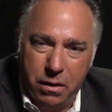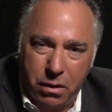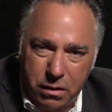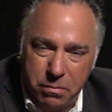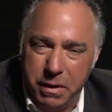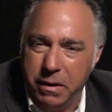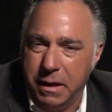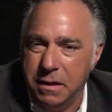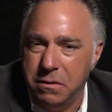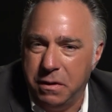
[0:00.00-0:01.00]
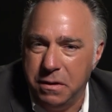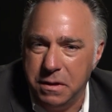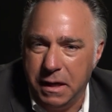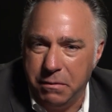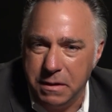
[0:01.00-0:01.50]
all Americans who
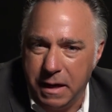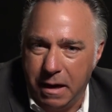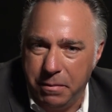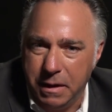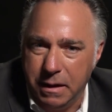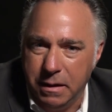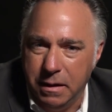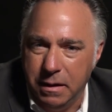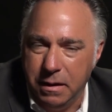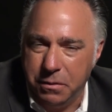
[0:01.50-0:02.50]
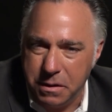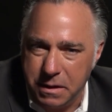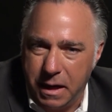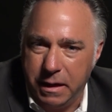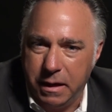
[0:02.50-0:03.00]
understand what's happening. And we're
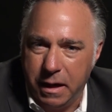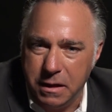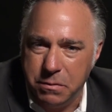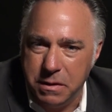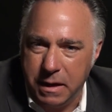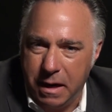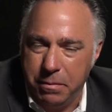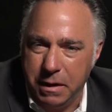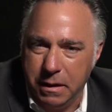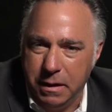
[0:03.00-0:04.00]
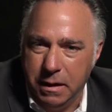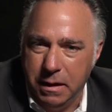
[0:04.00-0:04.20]
standing against what's happening.